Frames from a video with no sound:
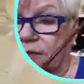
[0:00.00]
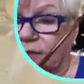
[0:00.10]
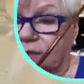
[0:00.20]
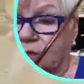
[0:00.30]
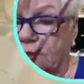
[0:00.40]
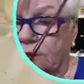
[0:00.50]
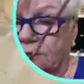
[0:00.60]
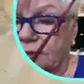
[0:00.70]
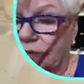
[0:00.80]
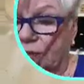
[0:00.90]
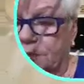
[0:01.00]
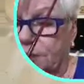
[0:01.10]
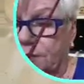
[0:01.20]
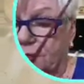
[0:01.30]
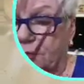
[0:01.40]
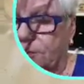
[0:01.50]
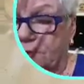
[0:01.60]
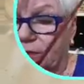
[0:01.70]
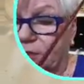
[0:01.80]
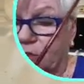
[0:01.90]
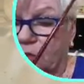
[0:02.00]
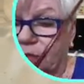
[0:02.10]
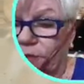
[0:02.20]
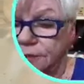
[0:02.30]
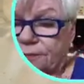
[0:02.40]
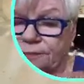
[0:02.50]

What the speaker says: could you give that to me after you finish with it?